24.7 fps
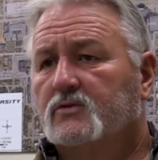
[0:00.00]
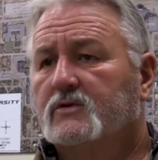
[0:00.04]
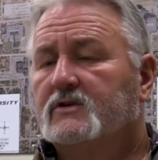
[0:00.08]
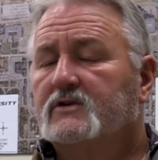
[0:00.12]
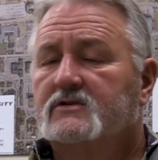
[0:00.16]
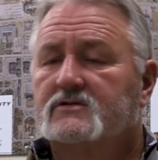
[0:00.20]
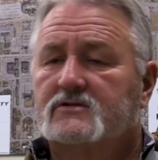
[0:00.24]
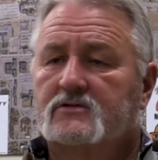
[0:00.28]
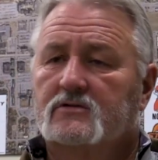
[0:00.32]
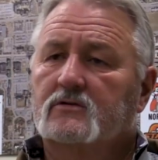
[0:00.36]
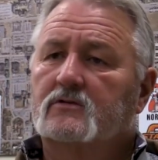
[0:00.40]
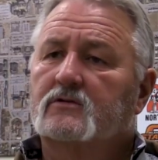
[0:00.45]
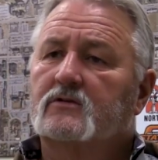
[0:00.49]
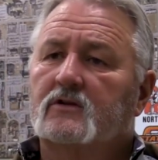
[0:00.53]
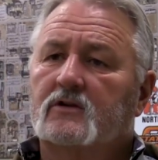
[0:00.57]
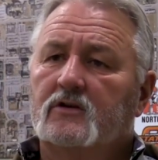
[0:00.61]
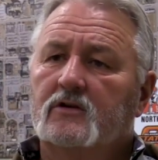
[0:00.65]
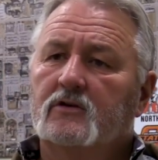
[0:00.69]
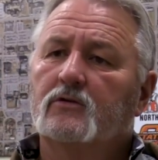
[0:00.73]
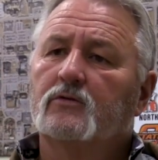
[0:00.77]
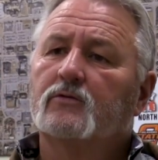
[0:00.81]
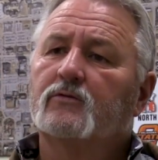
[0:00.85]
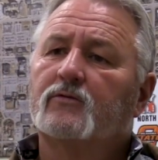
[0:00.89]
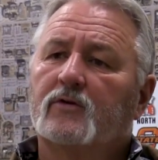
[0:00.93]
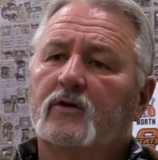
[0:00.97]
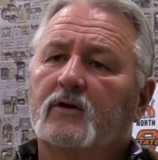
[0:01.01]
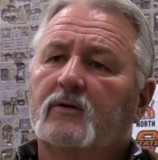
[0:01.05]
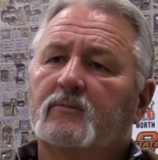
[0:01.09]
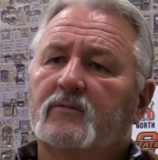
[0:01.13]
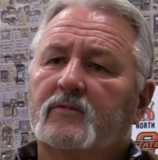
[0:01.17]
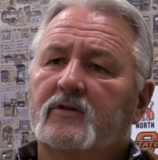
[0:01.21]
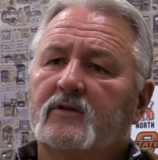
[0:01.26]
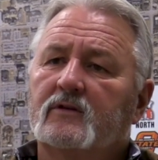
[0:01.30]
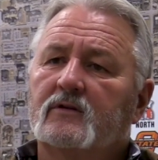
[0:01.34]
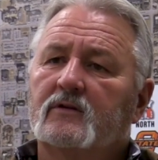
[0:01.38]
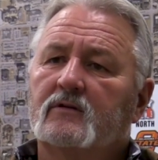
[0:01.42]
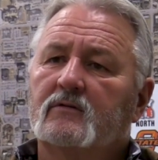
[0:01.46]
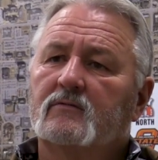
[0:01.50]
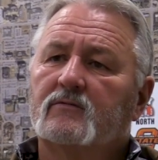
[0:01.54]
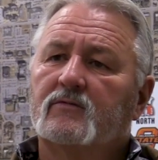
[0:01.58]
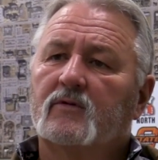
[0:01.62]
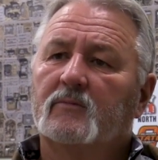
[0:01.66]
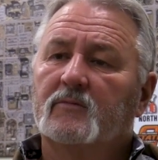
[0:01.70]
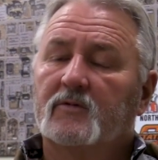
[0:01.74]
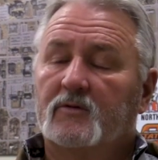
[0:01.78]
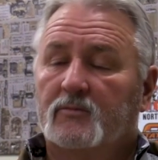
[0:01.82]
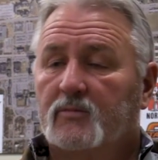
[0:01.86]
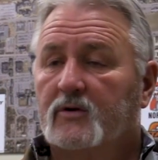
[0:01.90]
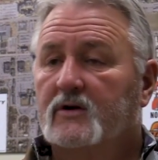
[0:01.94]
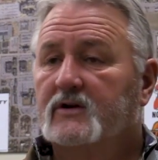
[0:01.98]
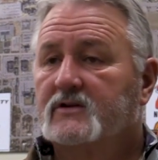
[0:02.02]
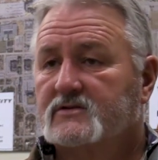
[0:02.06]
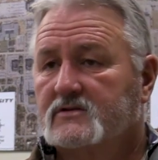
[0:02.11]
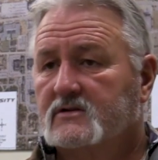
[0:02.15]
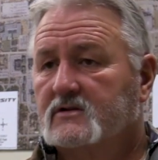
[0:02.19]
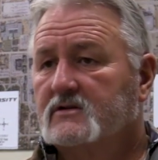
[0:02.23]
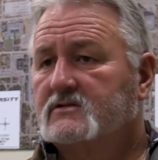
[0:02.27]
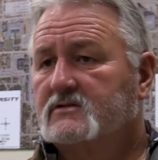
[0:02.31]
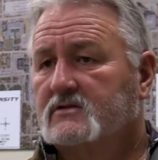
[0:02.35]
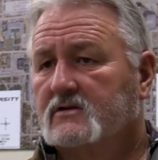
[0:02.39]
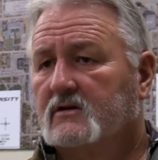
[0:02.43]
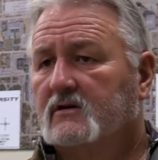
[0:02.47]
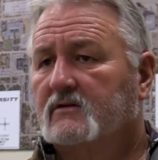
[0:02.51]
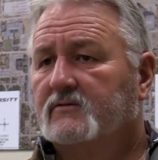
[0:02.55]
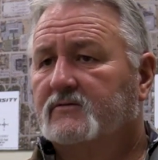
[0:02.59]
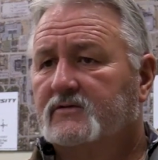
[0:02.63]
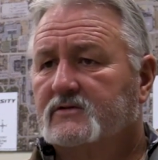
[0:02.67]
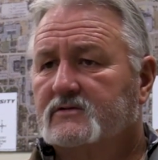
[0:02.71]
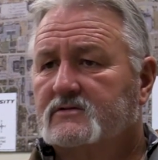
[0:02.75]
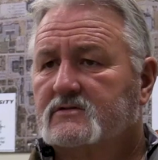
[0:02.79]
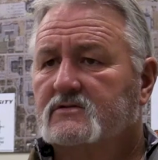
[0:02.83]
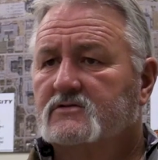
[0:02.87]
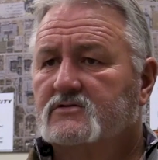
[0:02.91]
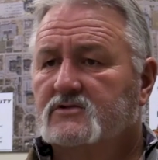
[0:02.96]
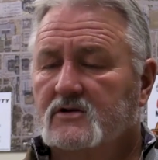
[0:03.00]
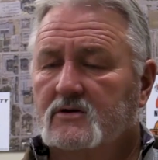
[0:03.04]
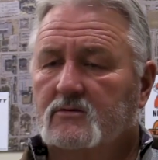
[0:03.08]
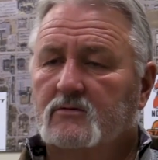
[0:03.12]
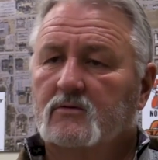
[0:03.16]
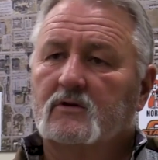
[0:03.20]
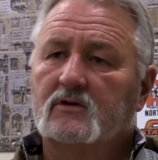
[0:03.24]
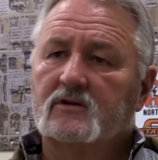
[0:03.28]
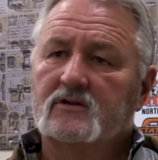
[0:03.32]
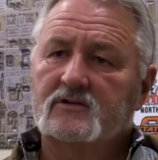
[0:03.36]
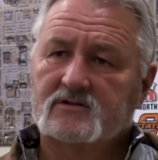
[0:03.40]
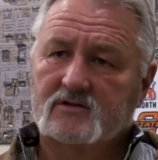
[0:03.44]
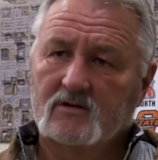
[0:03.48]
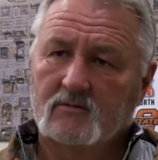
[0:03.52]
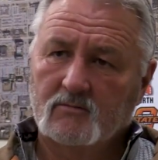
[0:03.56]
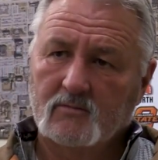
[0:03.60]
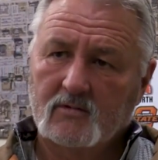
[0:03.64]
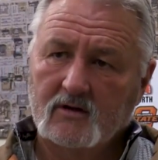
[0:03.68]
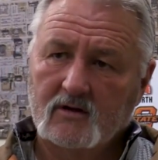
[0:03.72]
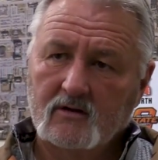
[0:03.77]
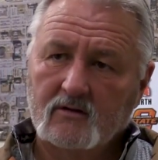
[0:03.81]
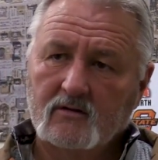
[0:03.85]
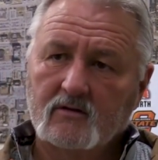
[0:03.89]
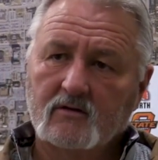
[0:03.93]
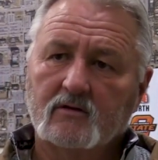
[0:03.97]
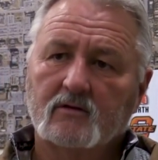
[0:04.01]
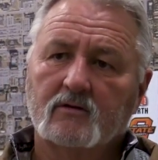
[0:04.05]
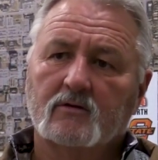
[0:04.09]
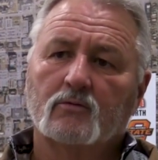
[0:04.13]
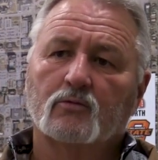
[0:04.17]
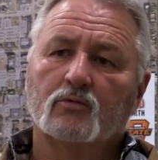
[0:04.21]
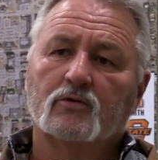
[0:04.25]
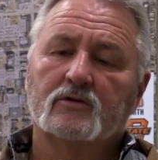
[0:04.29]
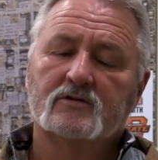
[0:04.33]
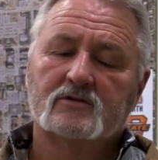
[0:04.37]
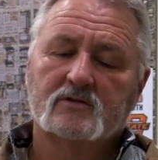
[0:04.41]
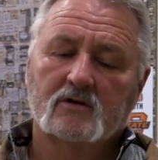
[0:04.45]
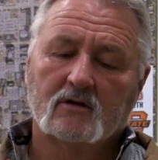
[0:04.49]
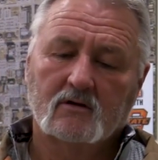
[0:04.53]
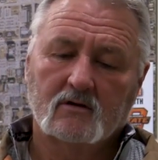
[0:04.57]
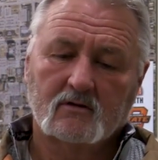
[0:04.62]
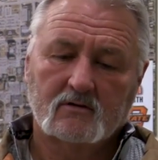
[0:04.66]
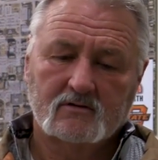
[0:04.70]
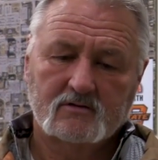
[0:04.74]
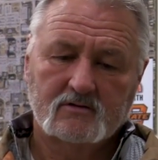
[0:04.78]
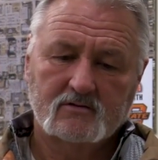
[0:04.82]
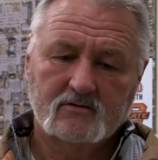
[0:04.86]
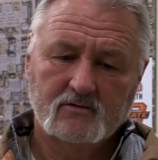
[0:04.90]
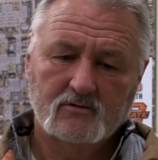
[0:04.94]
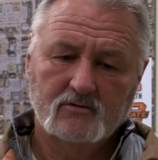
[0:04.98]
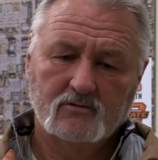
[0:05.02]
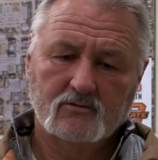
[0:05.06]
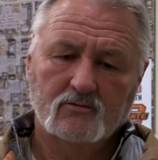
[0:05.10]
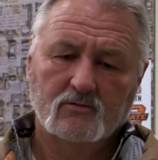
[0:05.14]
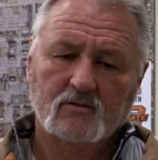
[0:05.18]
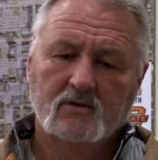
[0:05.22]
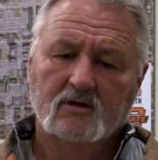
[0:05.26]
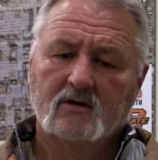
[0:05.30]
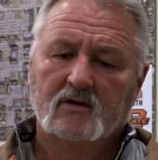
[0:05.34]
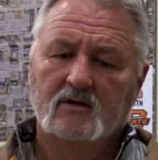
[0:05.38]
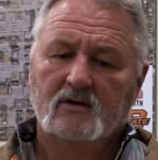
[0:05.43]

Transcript: We just took the cue from the president's office, and generally somebody there would talk to